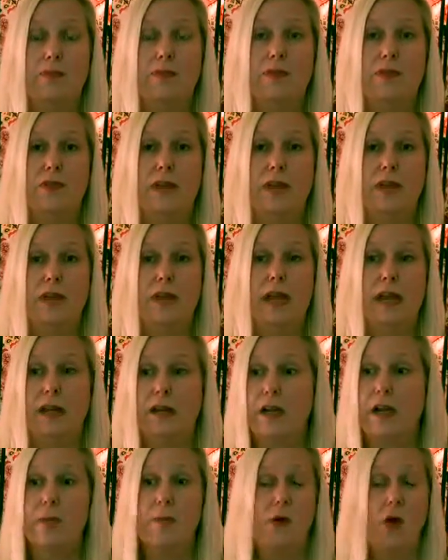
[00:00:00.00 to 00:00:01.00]

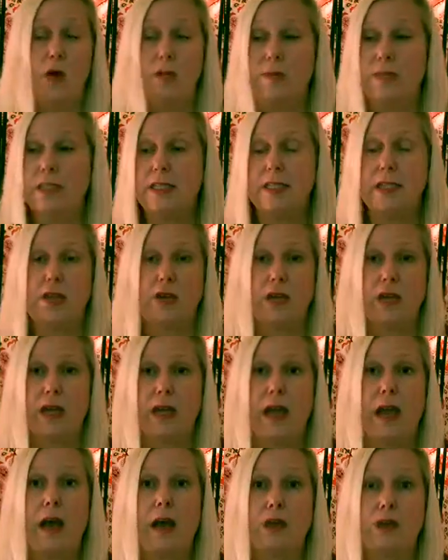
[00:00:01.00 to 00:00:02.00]
and come home and sit on the
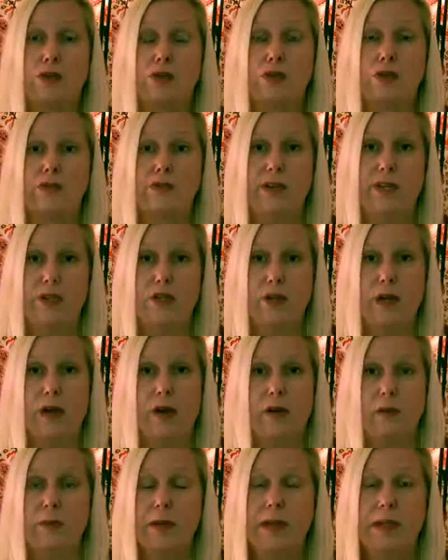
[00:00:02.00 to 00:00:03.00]
couch and veg
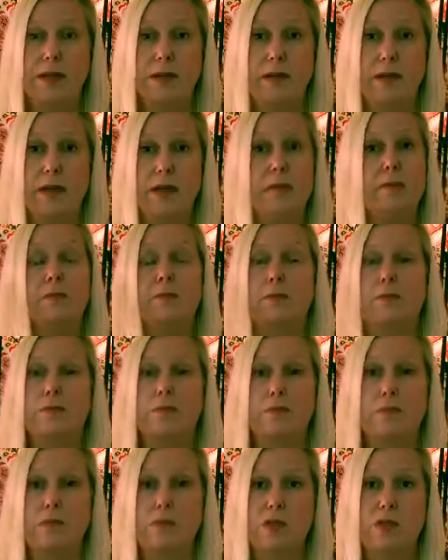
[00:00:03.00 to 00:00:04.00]
out because I'm
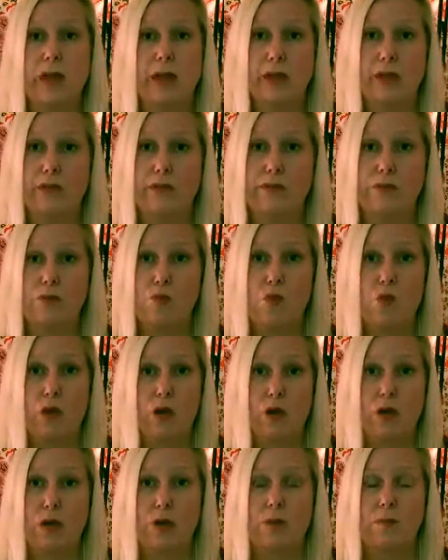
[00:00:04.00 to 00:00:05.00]
tired from
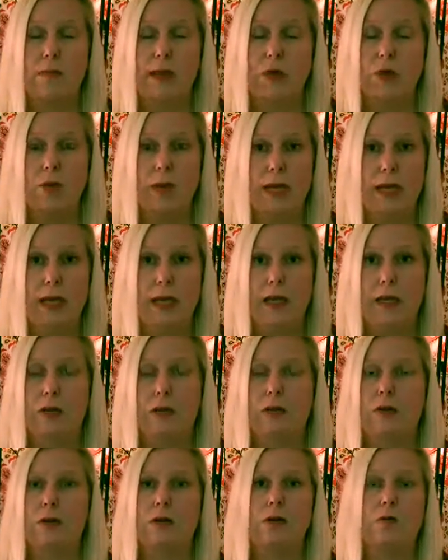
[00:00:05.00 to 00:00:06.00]
work or my
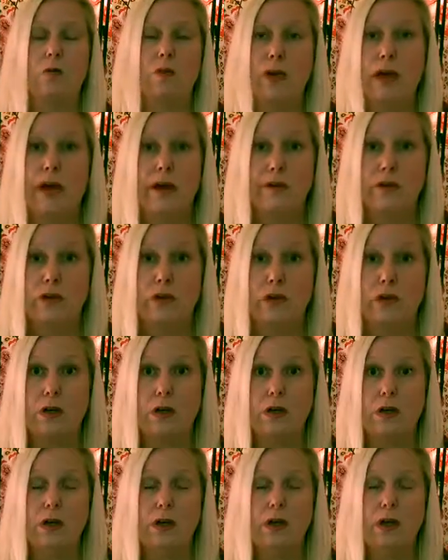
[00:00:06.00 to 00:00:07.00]
week or
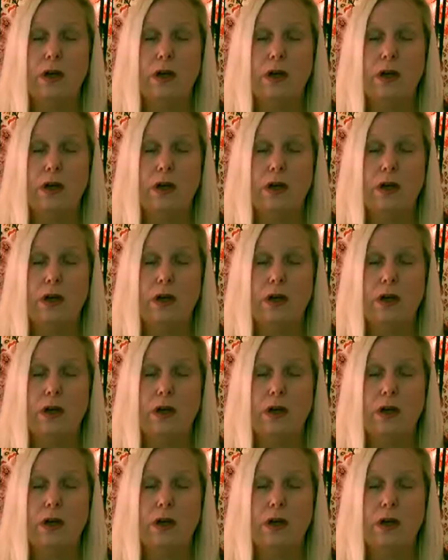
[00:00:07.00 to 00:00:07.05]
whatever,